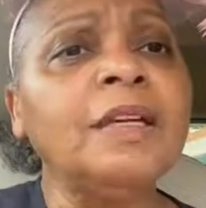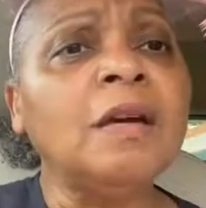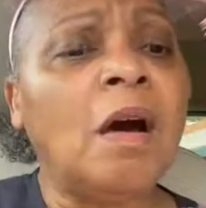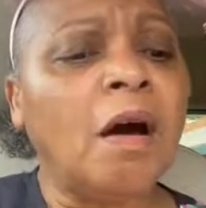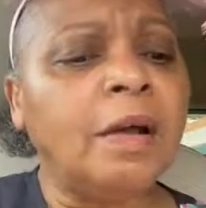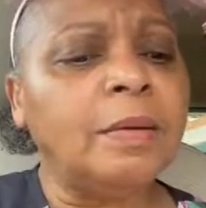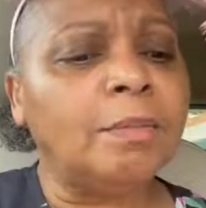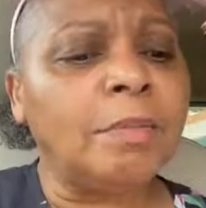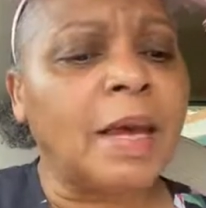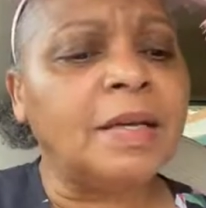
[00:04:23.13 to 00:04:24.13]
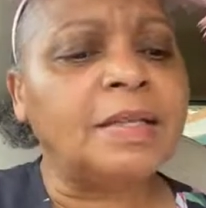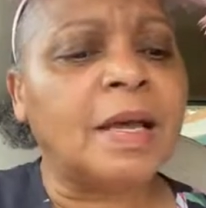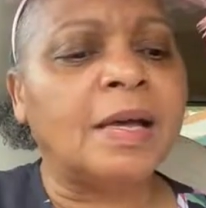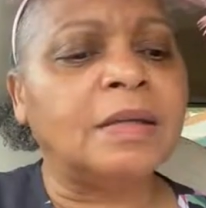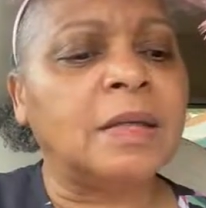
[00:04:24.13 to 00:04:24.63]
God makes
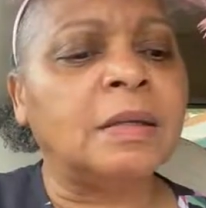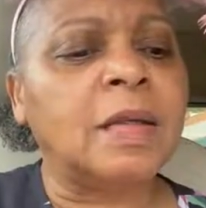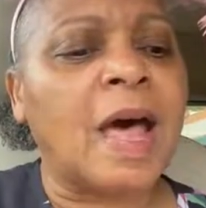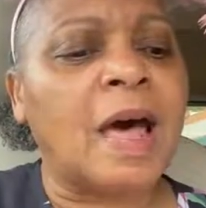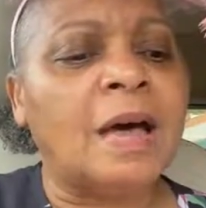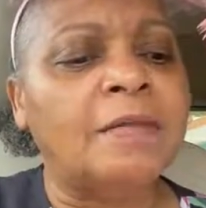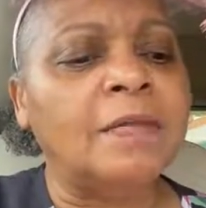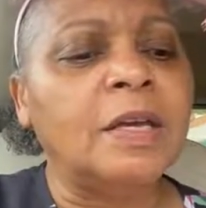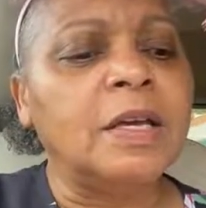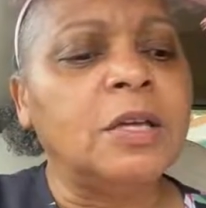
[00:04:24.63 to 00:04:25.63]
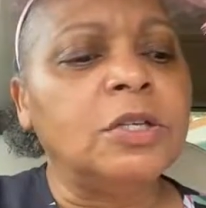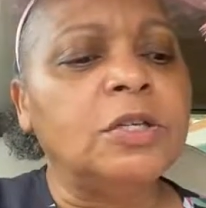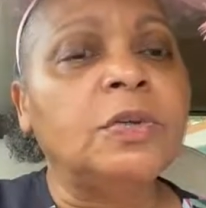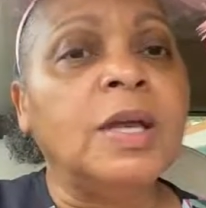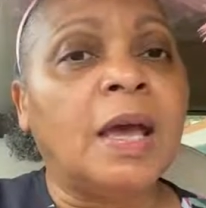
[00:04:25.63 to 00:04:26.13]
us alive
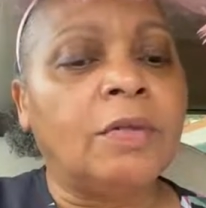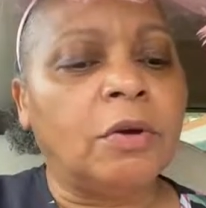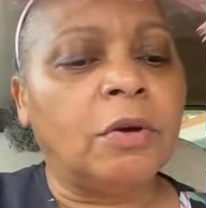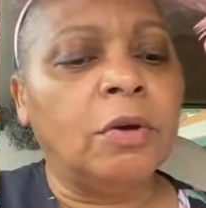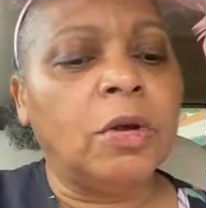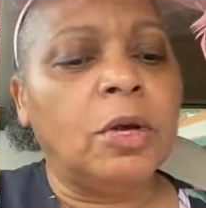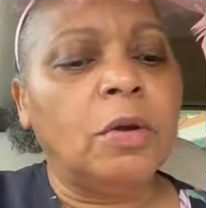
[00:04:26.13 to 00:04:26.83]
together